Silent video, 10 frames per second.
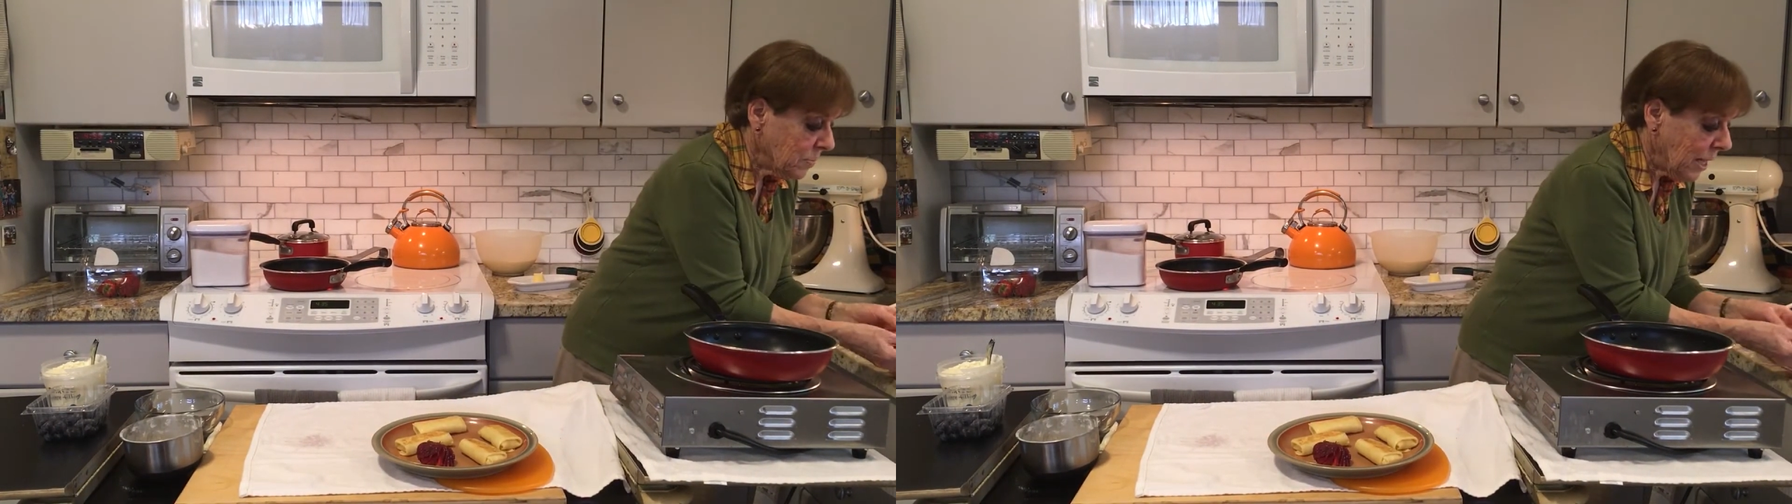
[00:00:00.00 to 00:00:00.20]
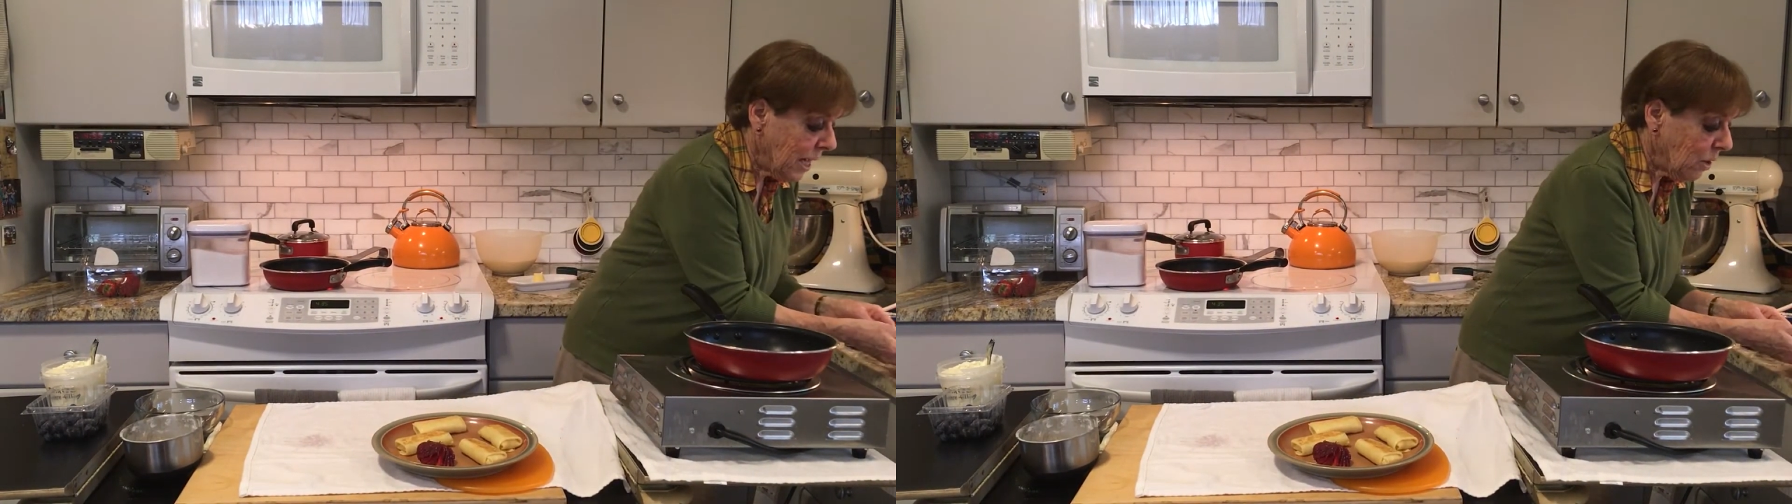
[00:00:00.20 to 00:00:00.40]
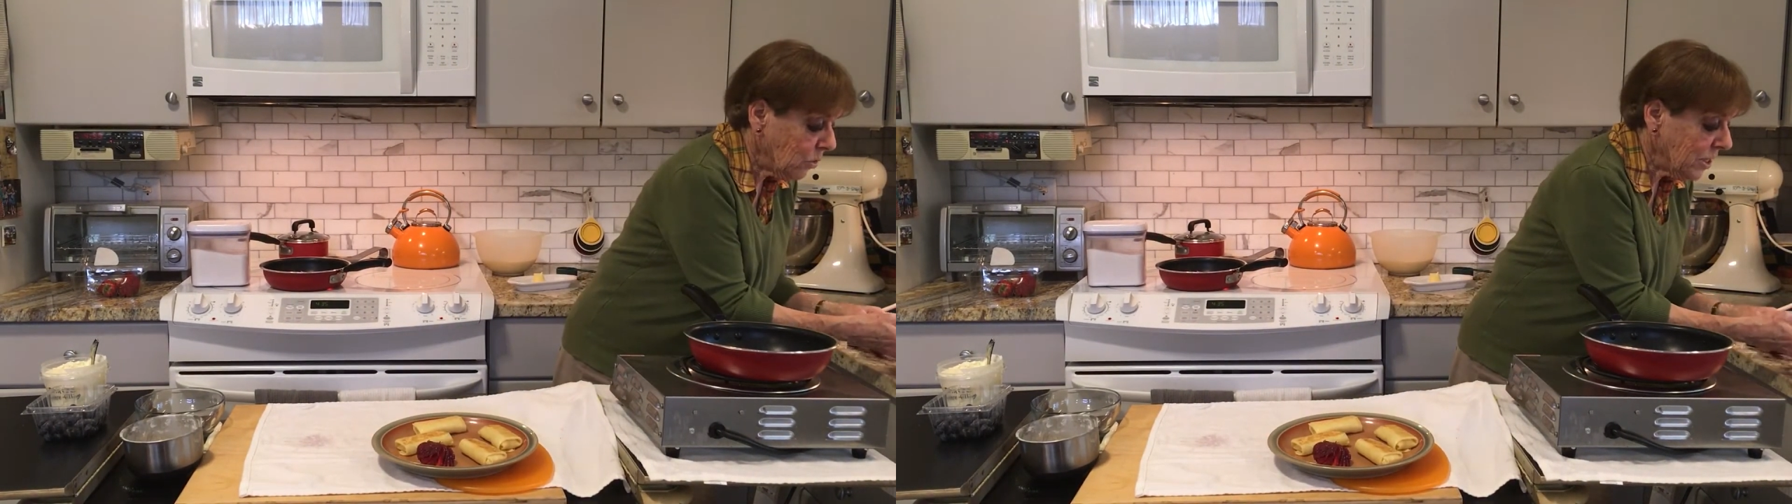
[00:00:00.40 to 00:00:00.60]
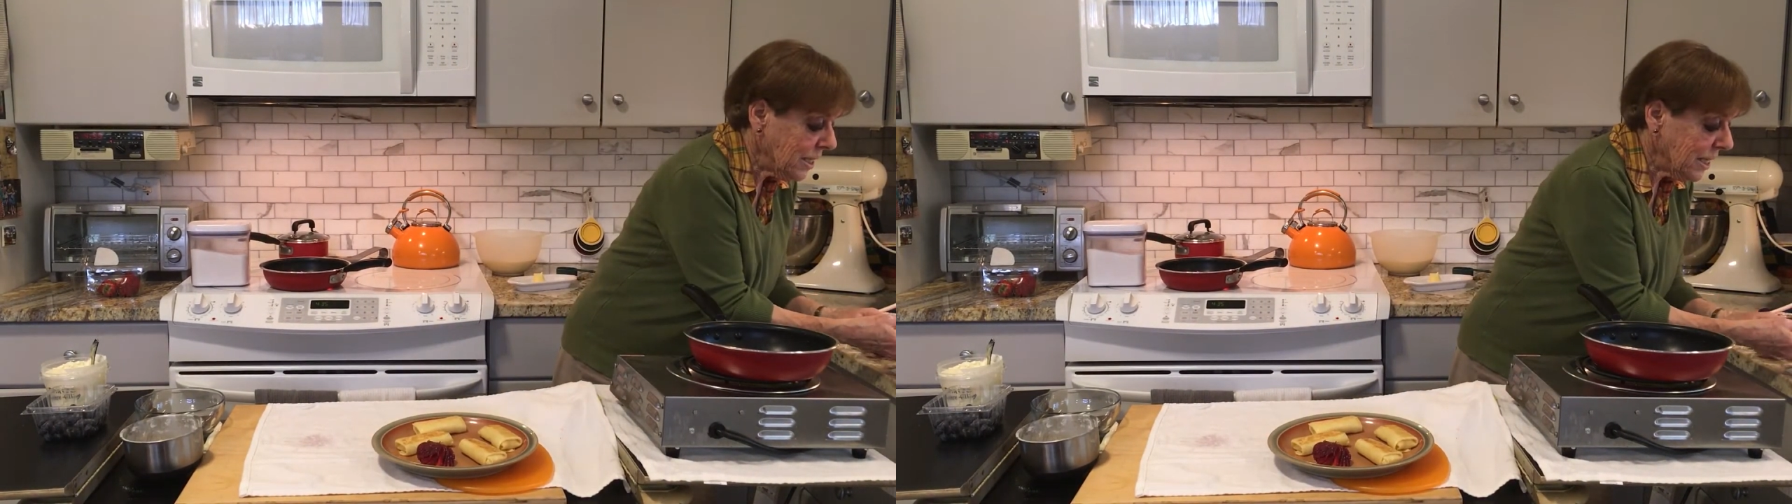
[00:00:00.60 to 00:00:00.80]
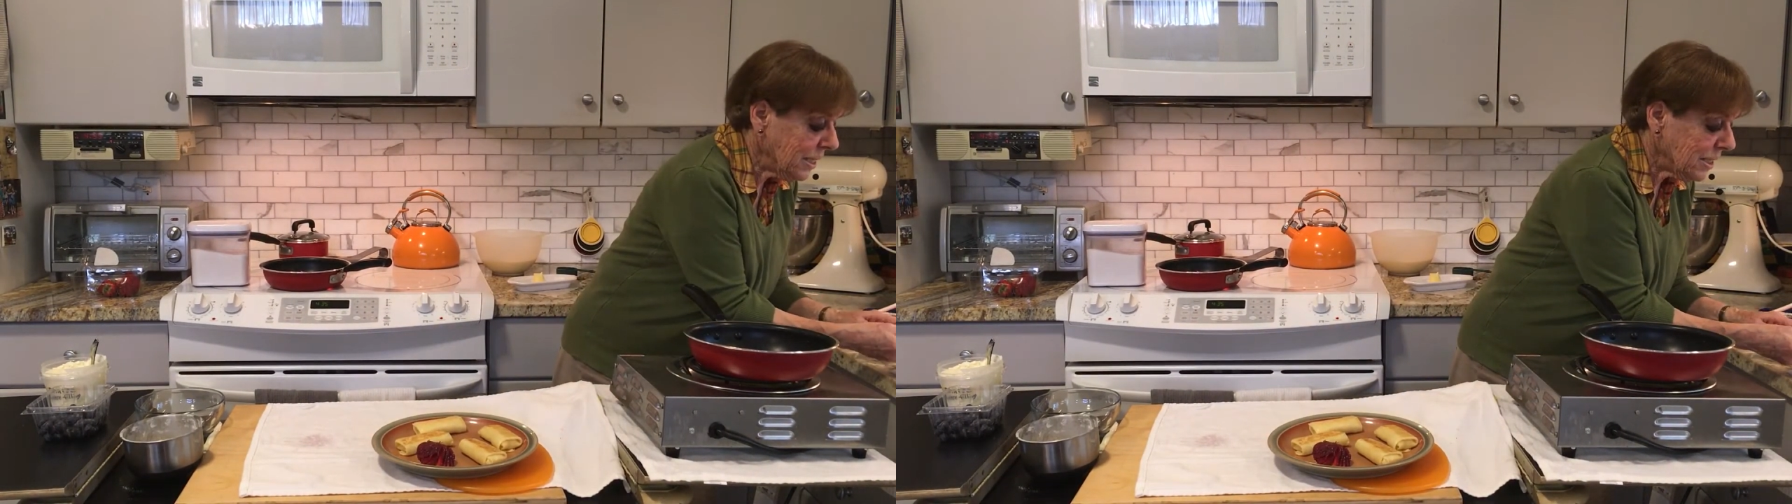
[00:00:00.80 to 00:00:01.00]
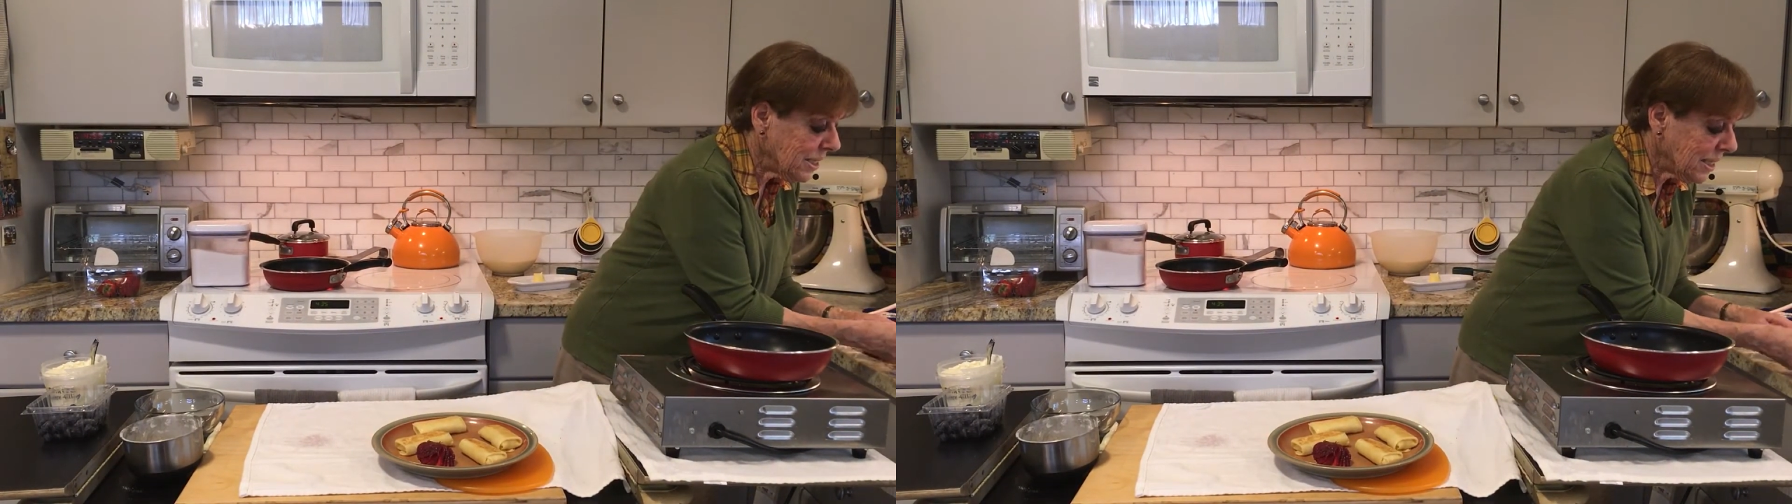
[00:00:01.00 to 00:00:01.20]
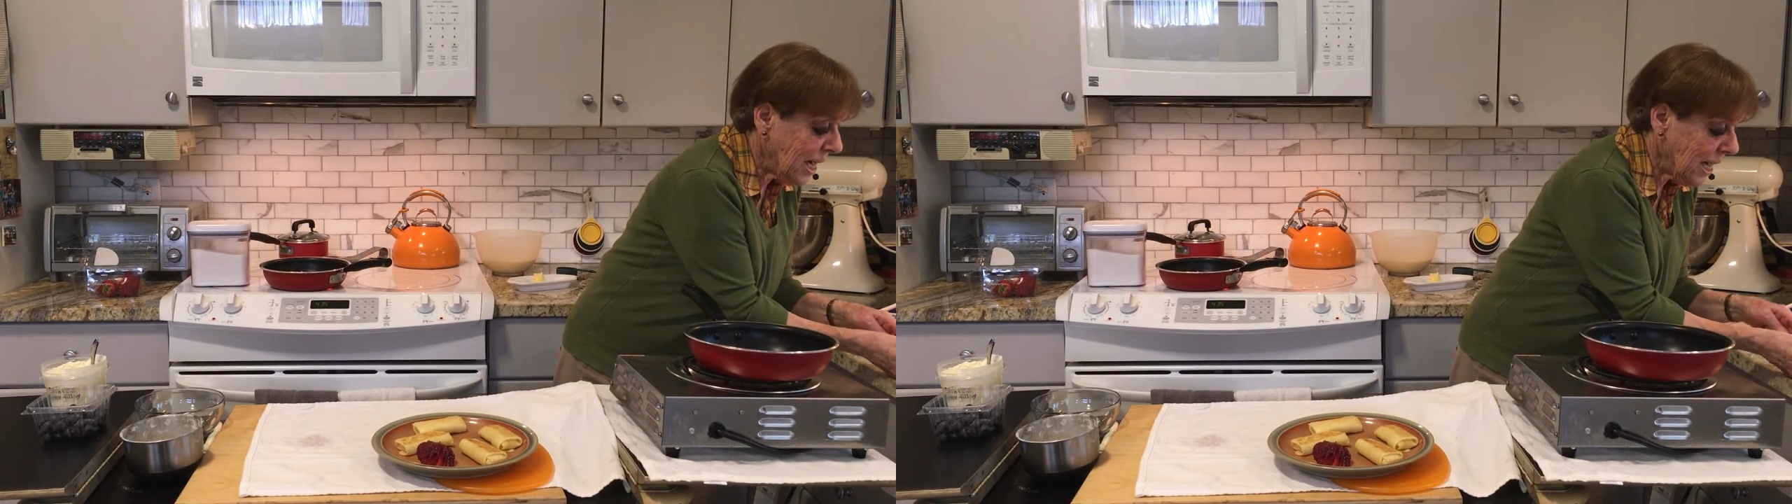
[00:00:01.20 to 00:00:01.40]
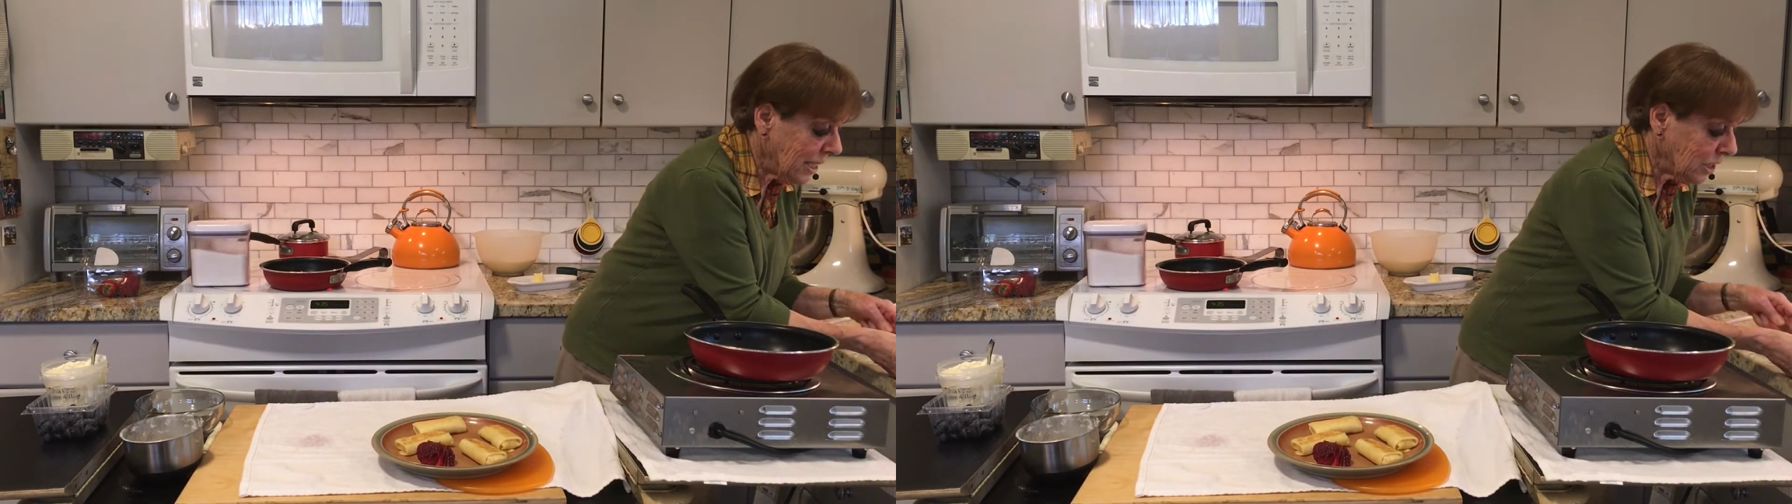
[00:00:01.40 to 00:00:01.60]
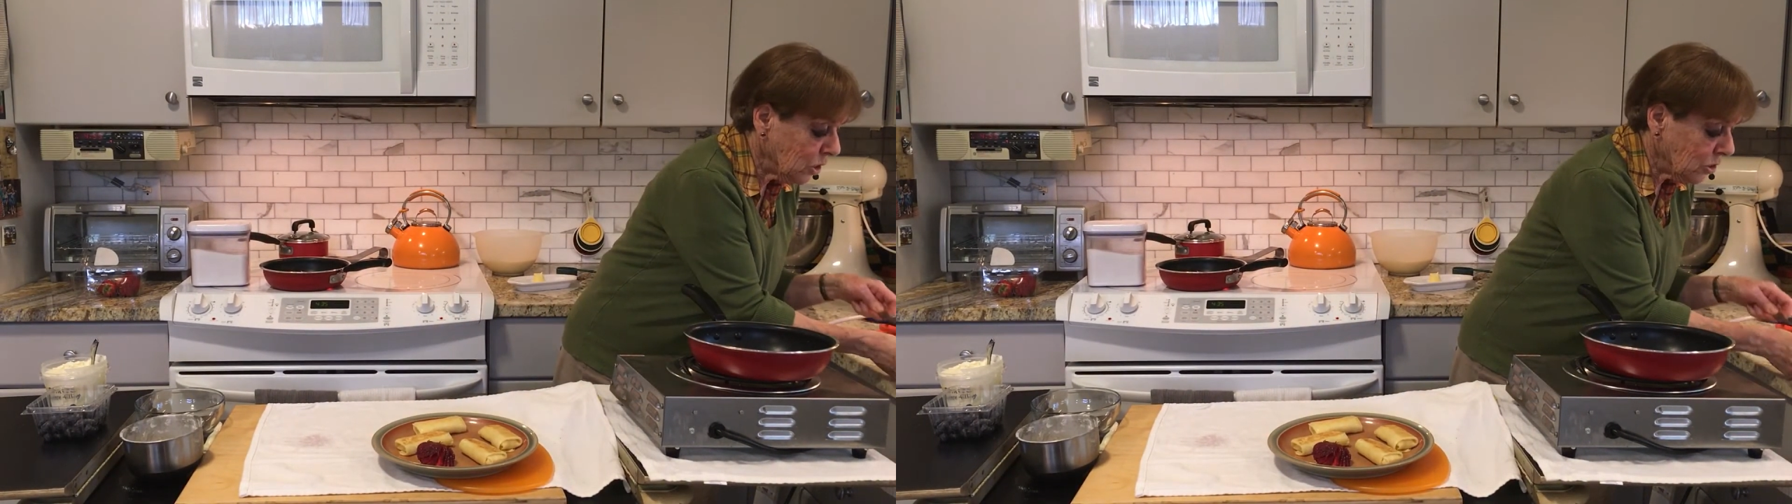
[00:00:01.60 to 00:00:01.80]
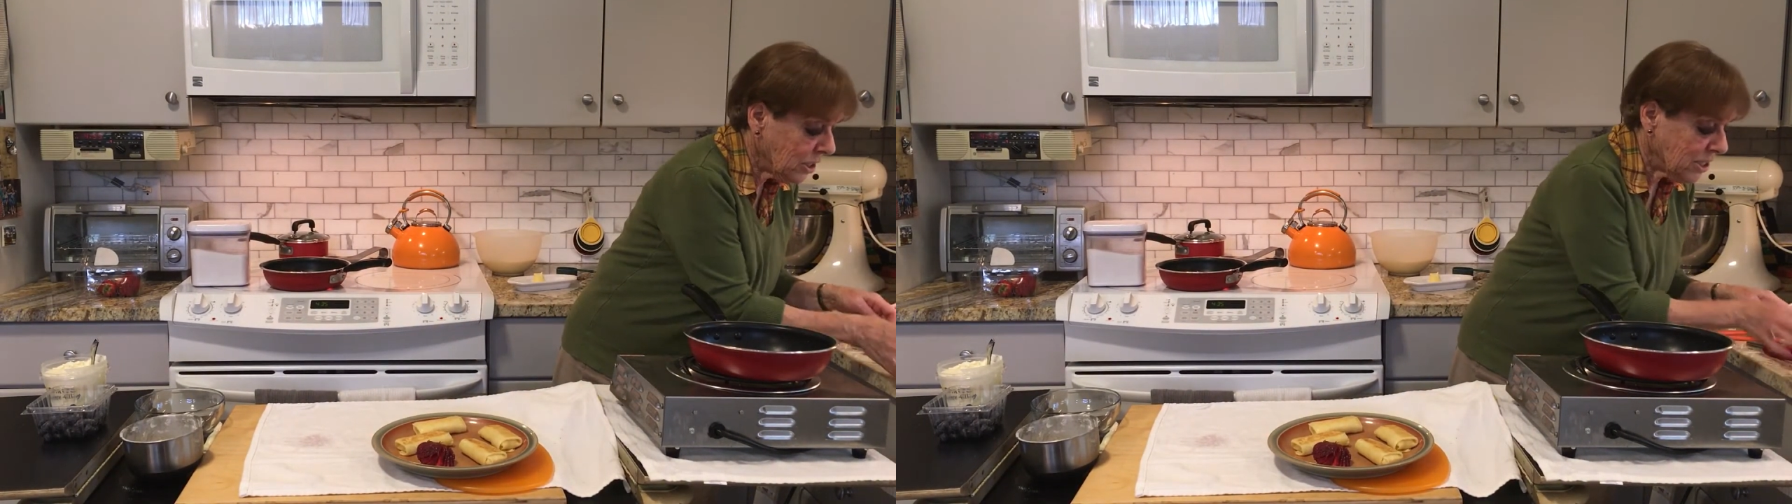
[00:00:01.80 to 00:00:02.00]
how the inside
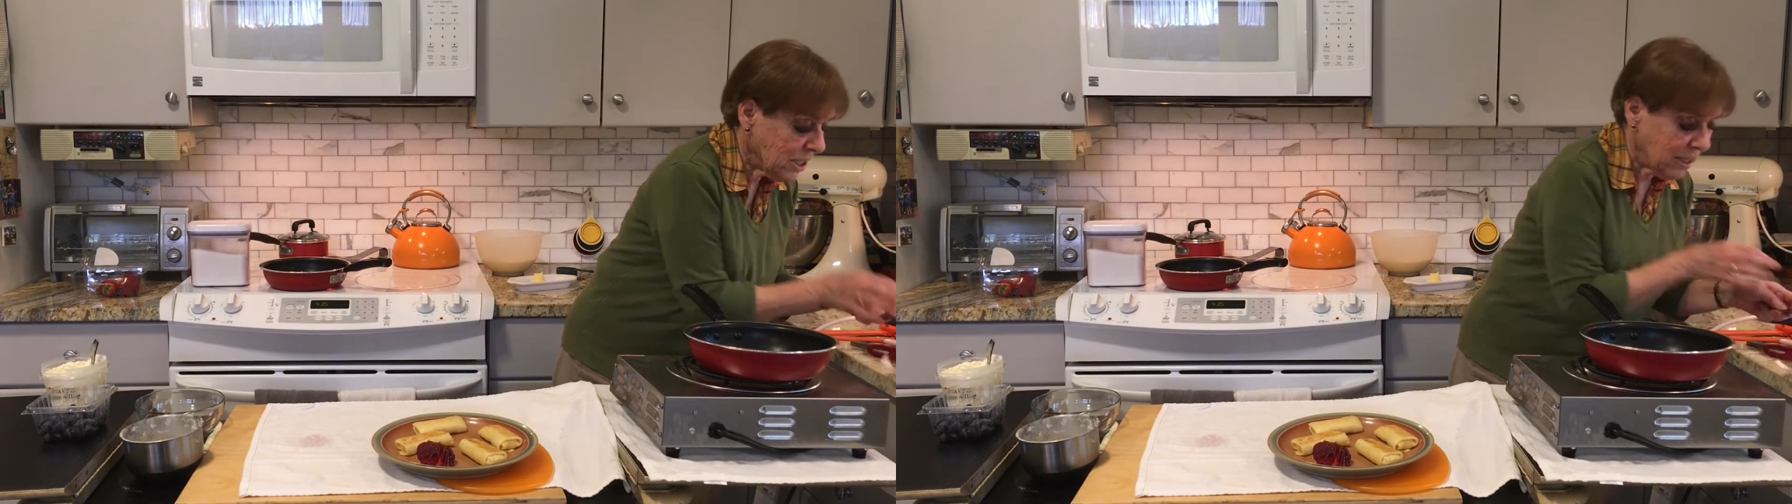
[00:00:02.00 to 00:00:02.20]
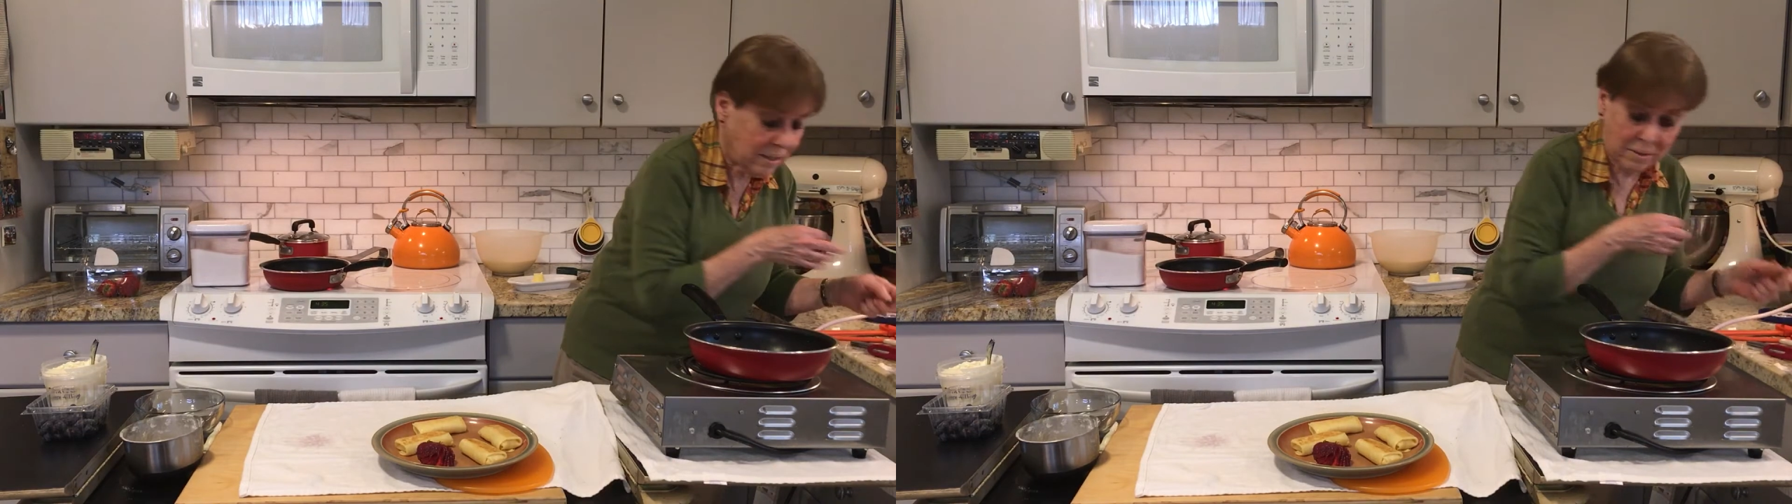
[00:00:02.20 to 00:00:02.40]
looks.